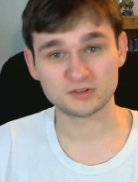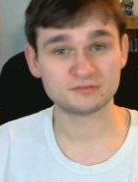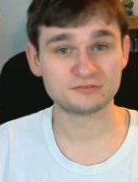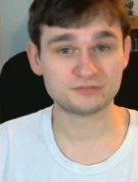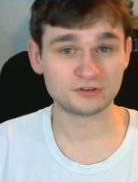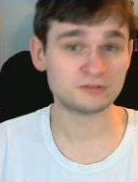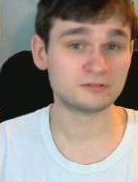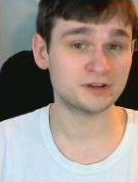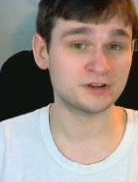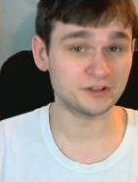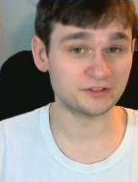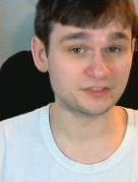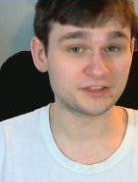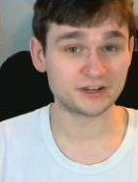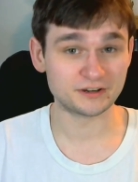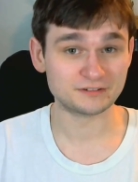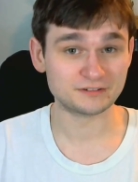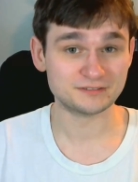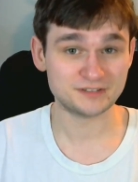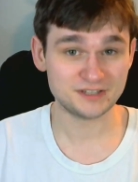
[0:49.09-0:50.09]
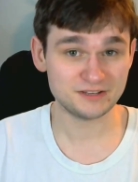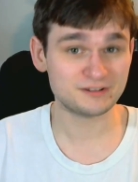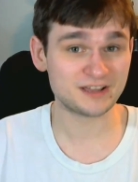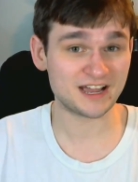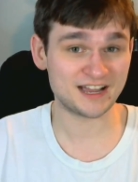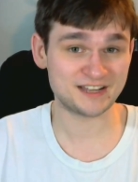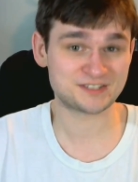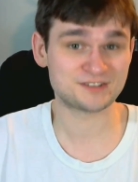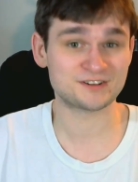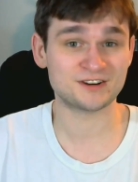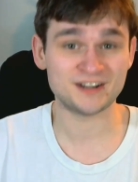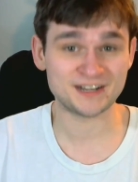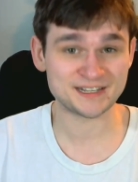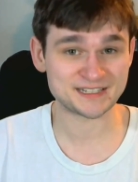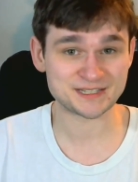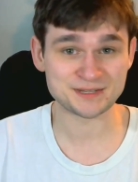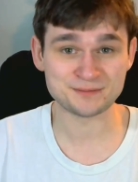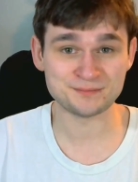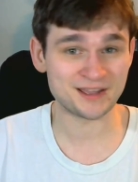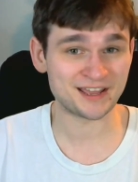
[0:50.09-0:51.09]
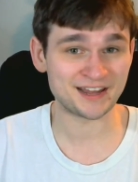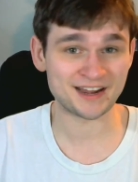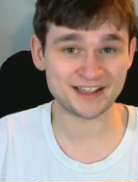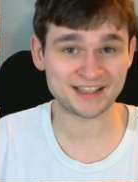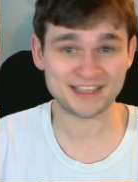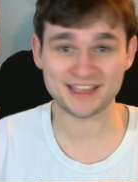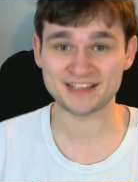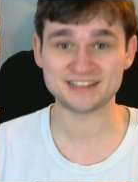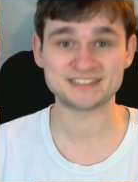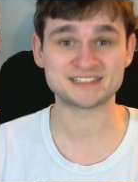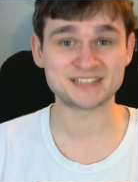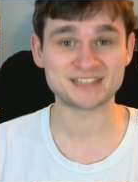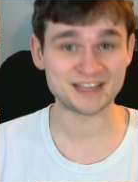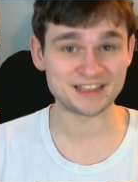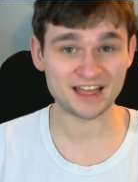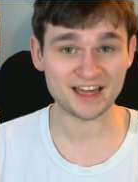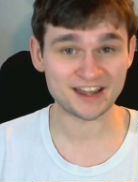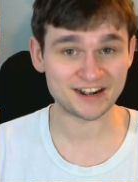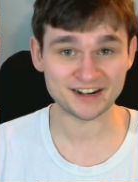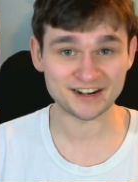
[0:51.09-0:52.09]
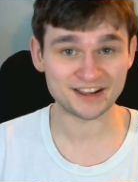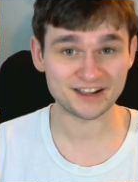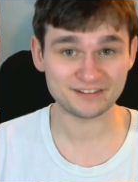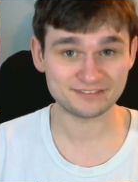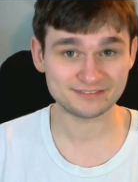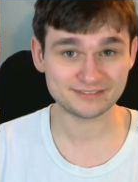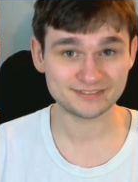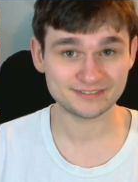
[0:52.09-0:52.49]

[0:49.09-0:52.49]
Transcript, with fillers: For real, though, you guys are awesome, and I can't say that enough.